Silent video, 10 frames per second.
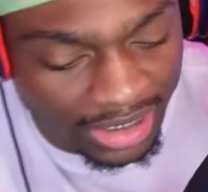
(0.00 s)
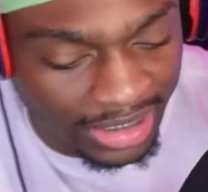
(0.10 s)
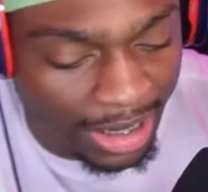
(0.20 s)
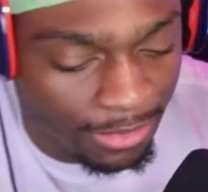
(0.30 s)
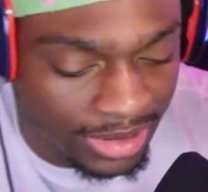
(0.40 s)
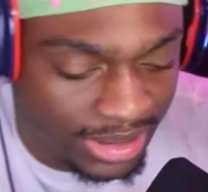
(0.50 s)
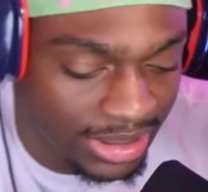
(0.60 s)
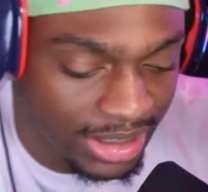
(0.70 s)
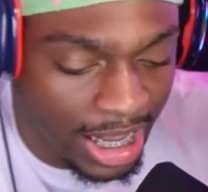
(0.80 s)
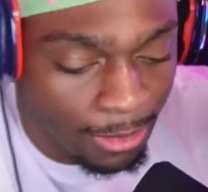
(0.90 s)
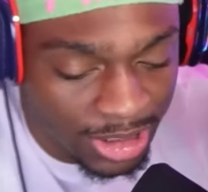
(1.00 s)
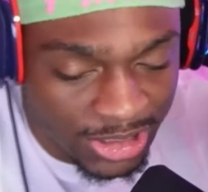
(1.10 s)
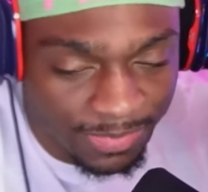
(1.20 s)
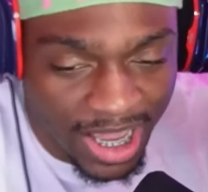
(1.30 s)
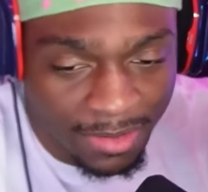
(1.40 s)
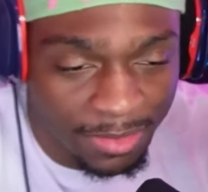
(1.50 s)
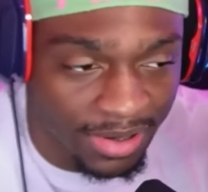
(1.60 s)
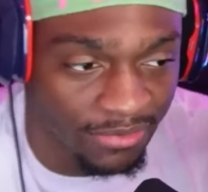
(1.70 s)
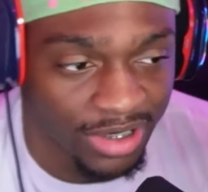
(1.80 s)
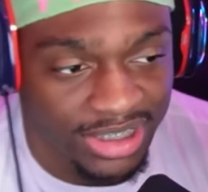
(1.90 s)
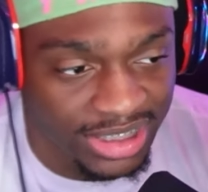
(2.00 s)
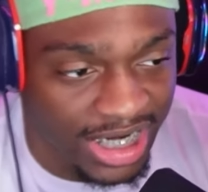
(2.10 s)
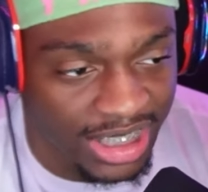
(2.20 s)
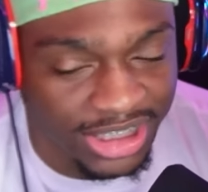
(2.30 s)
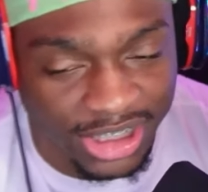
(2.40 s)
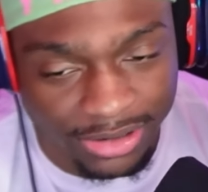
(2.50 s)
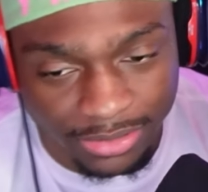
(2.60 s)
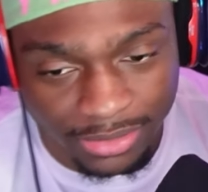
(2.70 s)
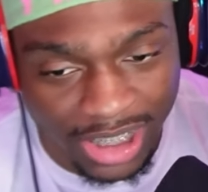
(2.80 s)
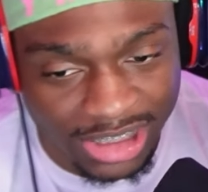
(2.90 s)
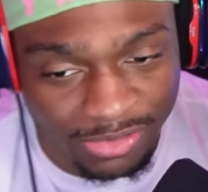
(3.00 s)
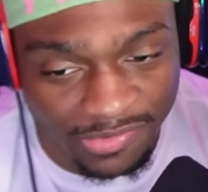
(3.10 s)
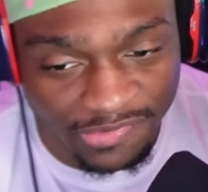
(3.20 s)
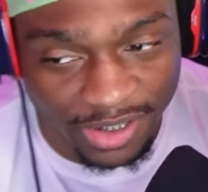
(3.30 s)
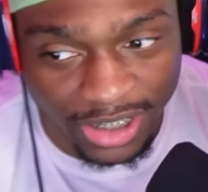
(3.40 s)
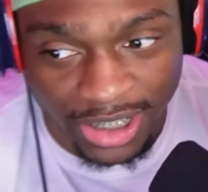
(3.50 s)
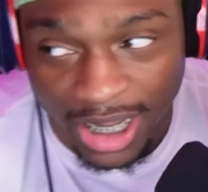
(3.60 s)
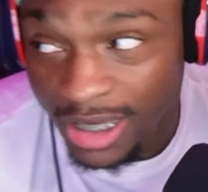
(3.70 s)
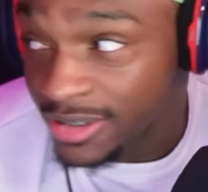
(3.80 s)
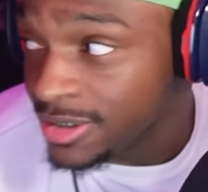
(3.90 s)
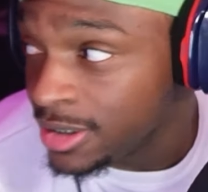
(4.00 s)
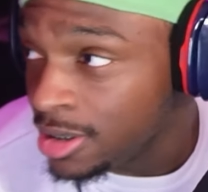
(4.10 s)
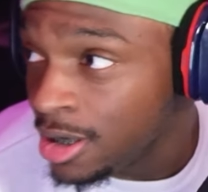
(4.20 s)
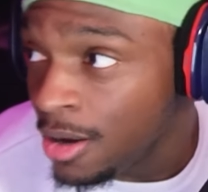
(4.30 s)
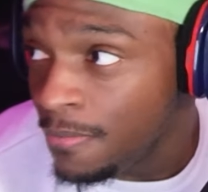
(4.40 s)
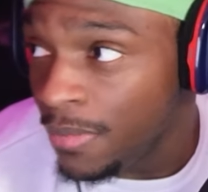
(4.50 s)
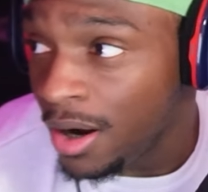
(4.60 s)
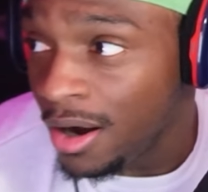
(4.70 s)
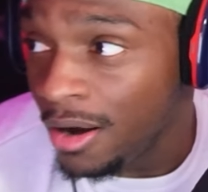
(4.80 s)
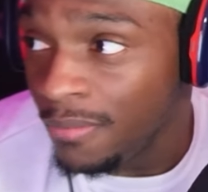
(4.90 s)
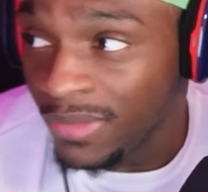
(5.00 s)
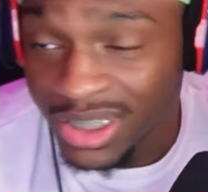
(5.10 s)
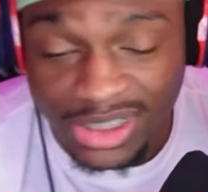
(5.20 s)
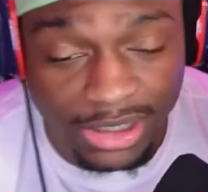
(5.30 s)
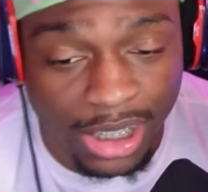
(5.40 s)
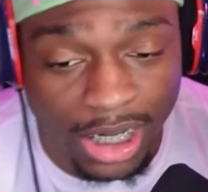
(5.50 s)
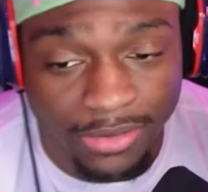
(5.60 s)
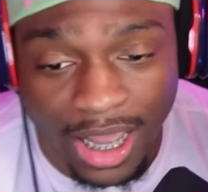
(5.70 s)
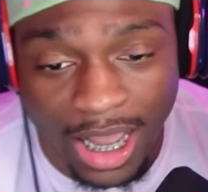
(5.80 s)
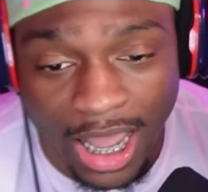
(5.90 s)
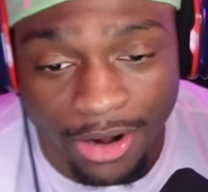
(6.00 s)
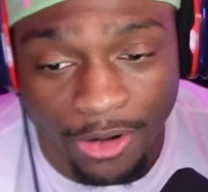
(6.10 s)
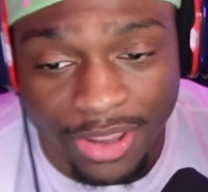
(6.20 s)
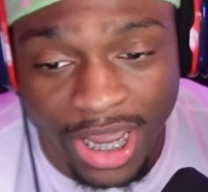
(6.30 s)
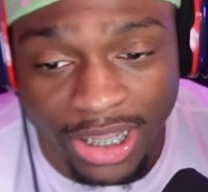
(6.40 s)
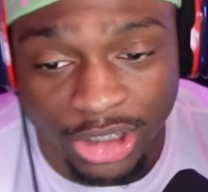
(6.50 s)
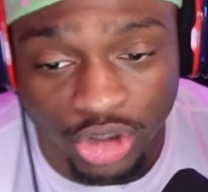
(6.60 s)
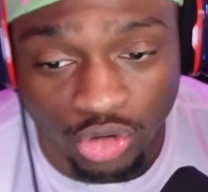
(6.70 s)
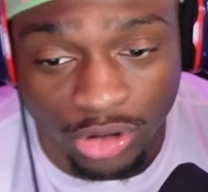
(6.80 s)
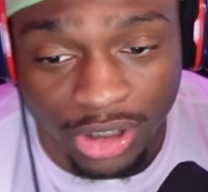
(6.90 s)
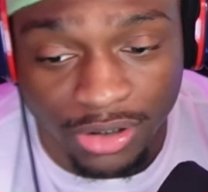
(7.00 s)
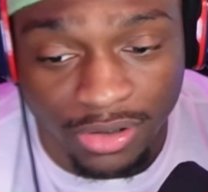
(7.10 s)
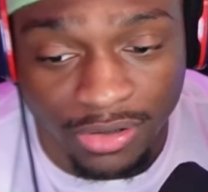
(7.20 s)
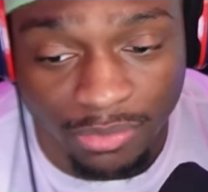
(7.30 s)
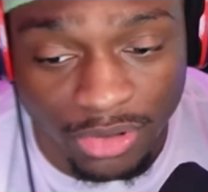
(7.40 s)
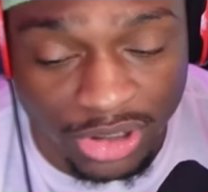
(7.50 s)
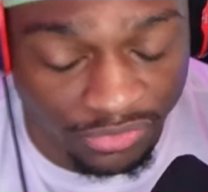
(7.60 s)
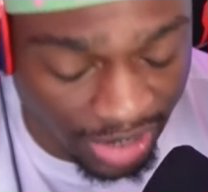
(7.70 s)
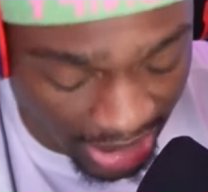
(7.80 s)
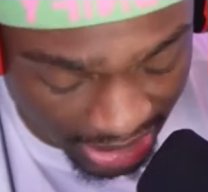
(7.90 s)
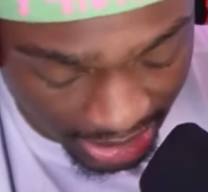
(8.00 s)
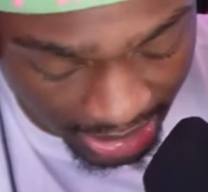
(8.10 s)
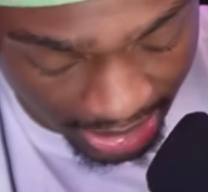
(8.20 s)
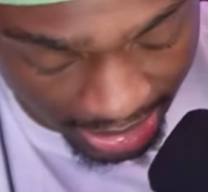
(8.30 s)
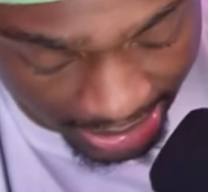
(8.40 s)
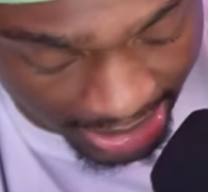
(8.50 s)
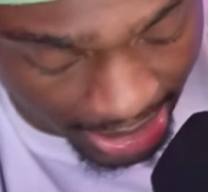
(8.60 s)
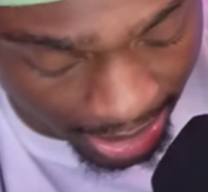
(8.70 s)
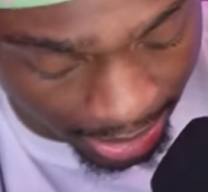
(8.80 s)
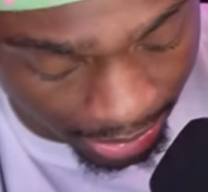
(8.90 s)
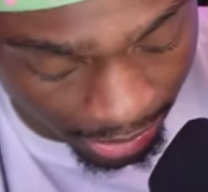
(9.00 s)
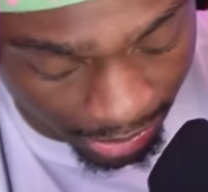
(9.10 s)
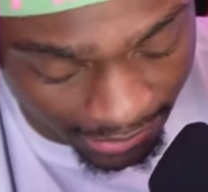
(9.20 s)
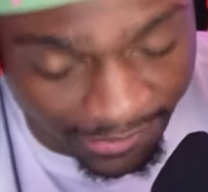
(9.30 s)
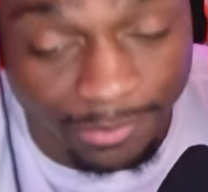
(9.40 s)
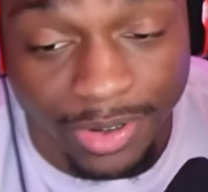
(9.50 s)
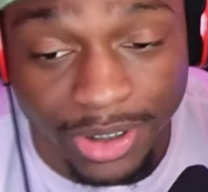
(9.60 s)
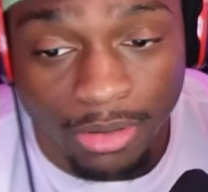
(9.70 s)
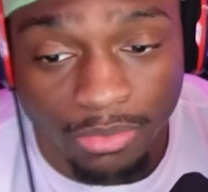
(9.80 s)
It was y'all was spamming me to listen to that shit. That shit was fucking ass. But um, listen, y'all. I know y'all enjoy the music reactions. This, that, and the third. You feel me?